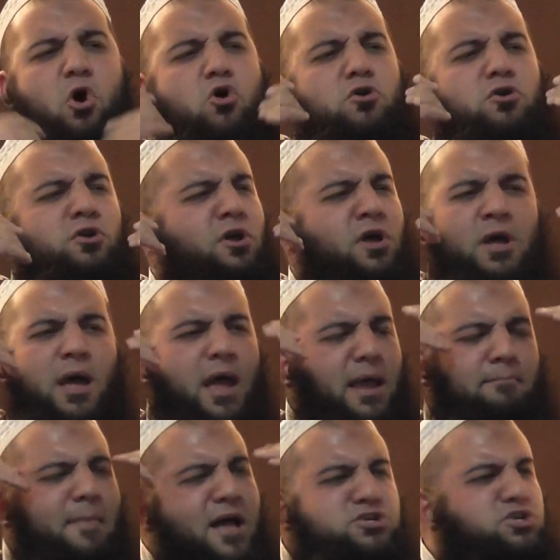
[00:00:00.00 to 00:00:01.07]
beyond
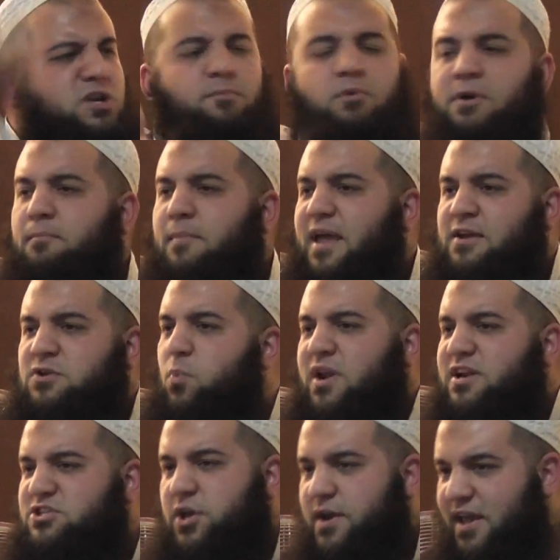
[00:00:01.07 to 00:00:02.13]
imaginable in
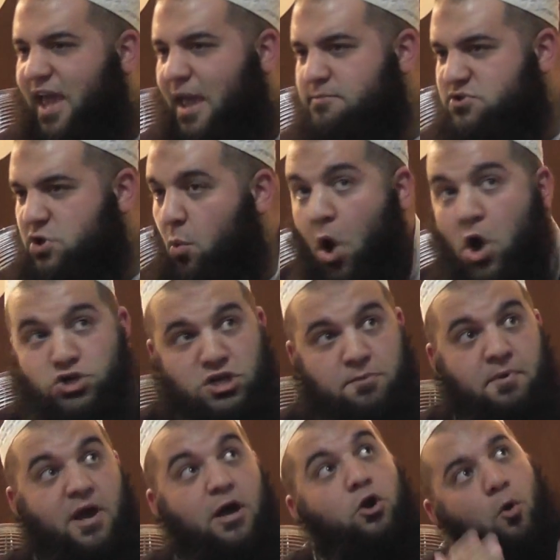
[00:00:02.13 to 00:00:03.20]
when it came to
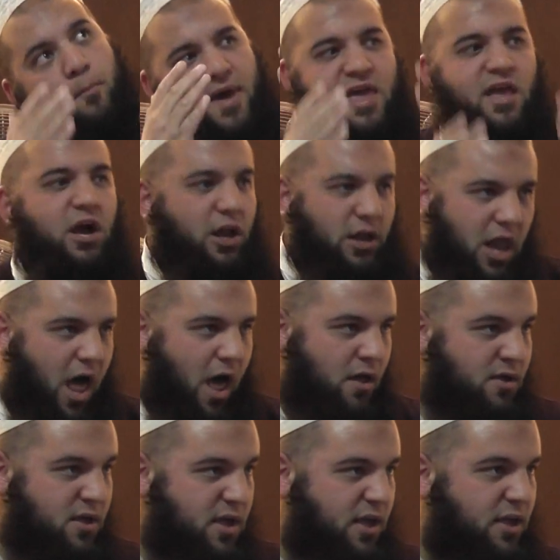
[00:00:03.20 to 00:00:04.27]
worshipping and obeying
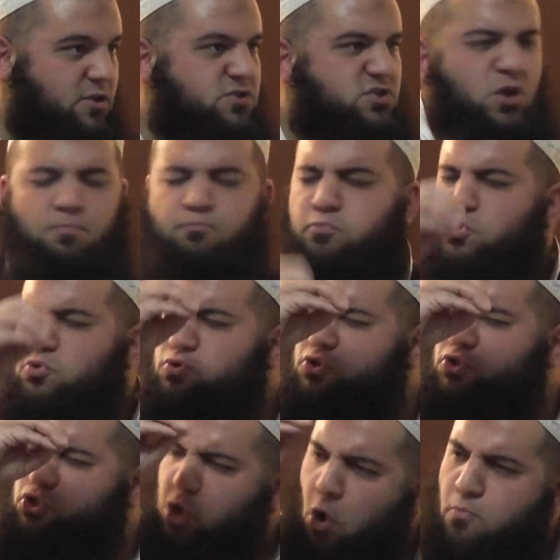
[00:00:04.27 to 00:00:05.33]
Allah. He used to do
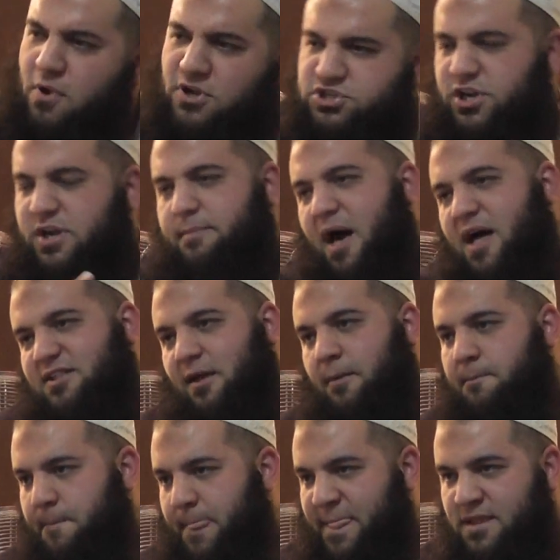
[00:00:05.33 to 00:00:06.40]
so much
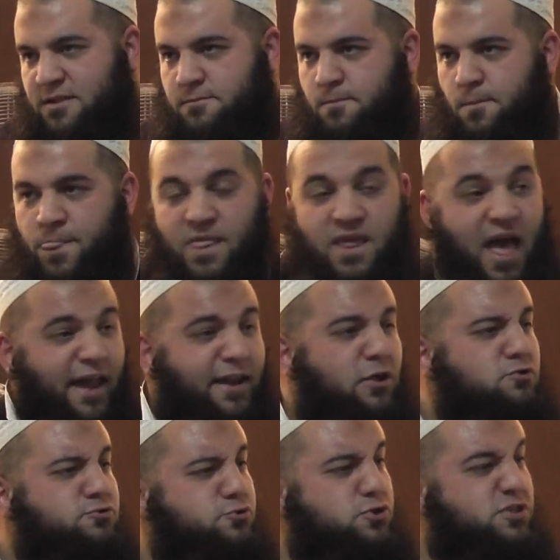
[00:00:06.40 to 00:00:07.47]
ibadah. And
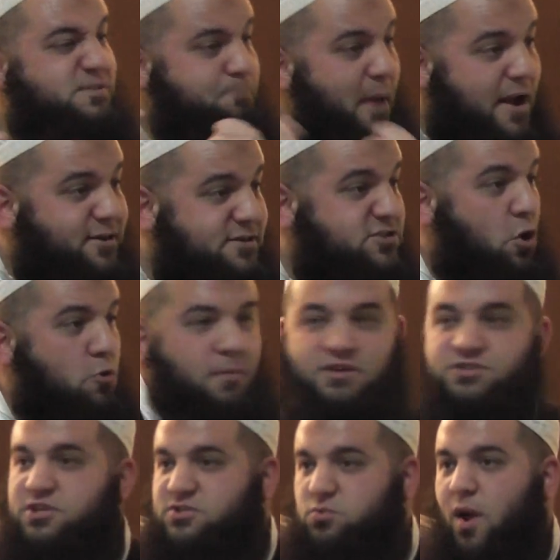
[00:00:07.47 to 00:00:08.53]
he used to spend so
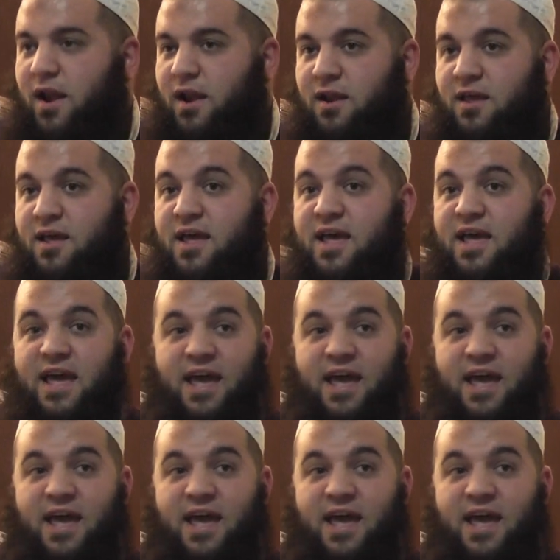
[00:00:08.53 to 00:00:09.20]
much as well,